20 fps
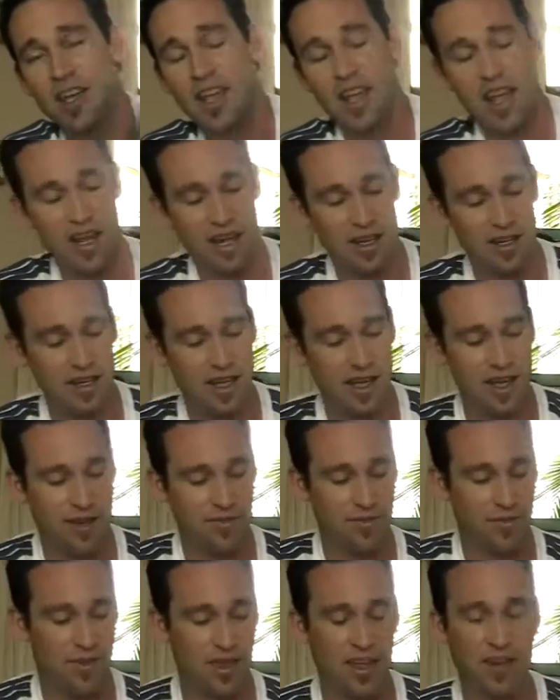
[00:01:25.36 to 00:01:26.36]
And
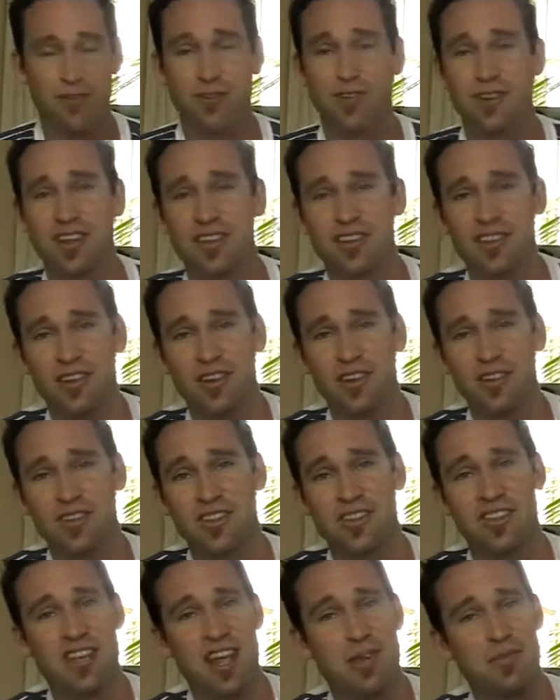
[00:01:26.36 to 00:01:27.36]
thankfully I did, because
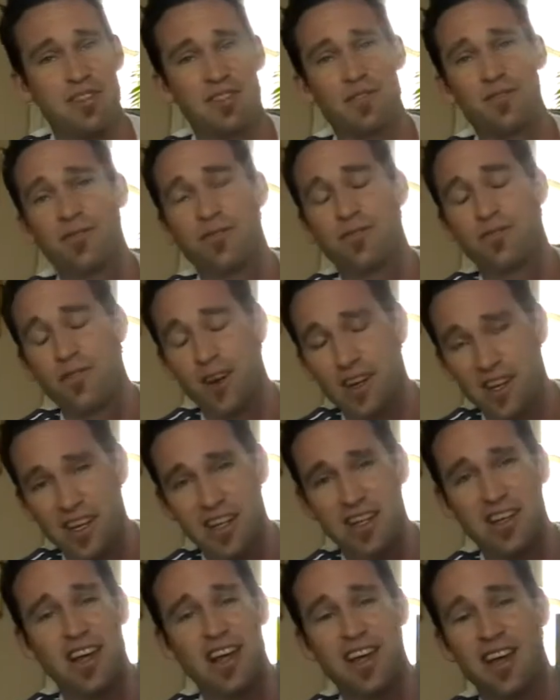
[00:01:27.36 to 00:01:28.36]
this game is
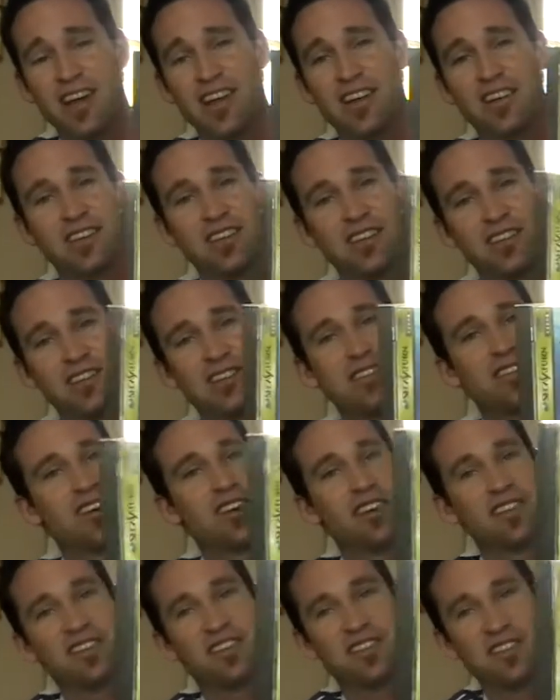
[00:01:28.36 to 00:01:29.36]
fucking hard. It is
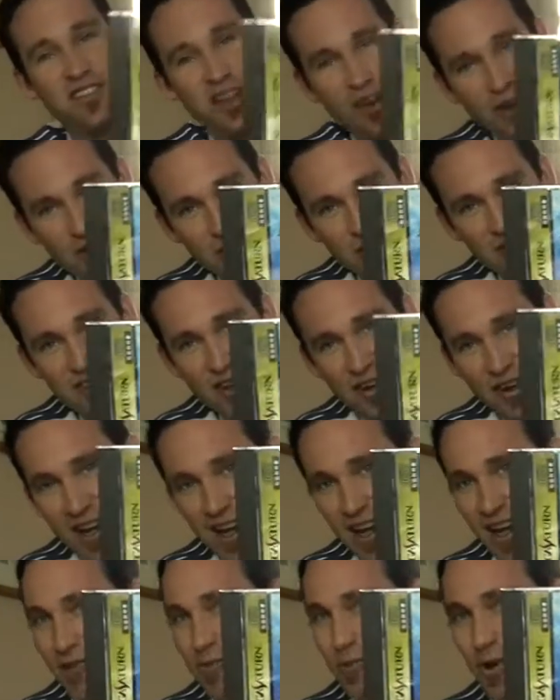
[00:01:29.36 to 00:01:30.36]
so
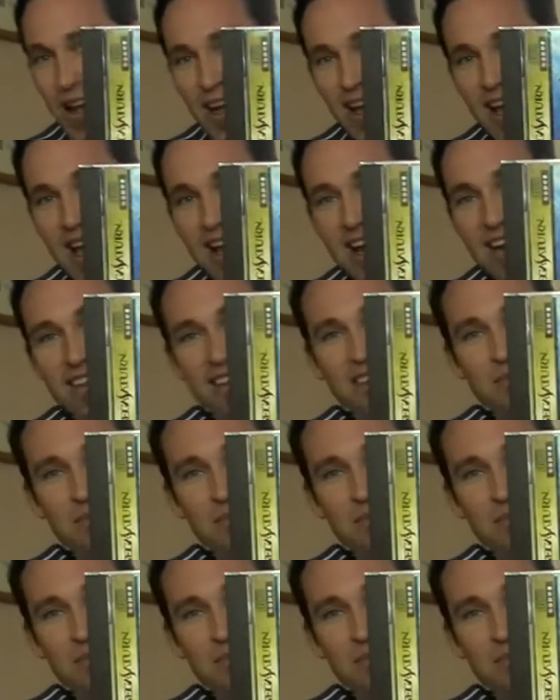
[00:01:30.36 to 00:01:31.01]
hard, way harder than the